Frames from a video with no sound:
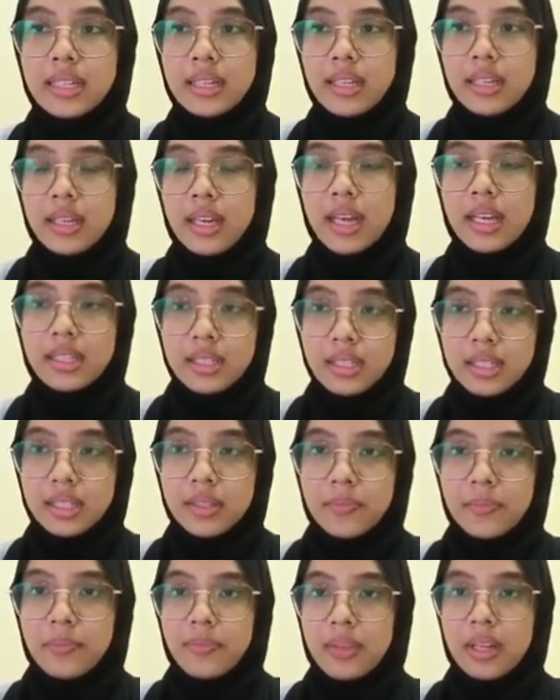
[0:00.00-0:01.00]
edit
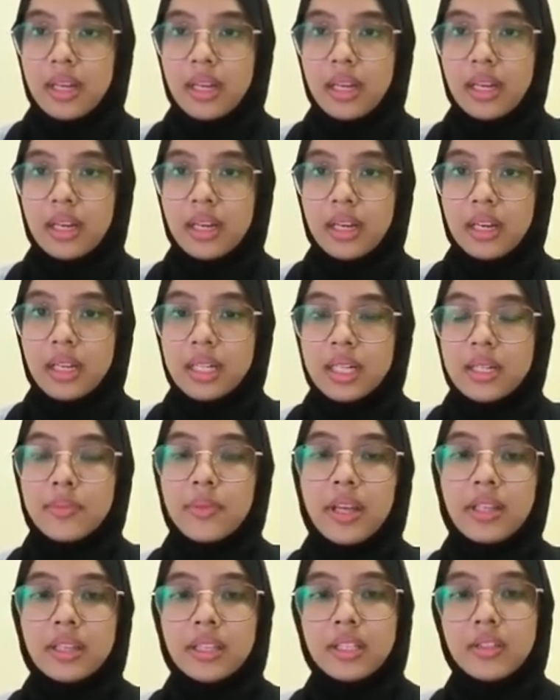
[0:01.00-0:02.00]
a
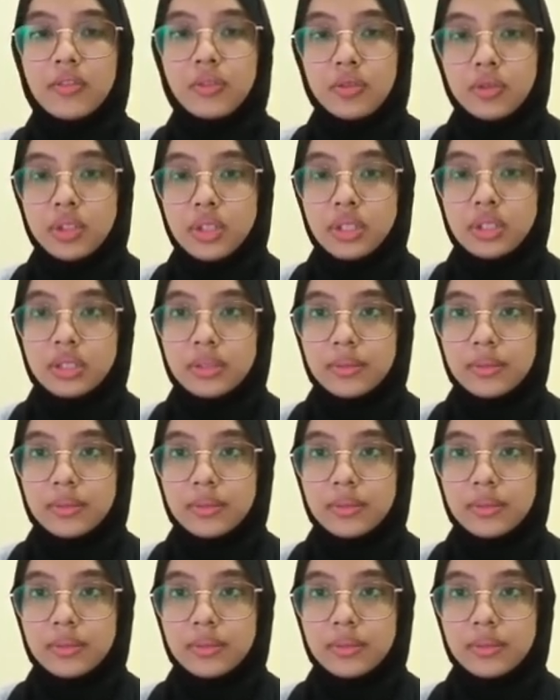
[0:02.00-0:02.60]
better future.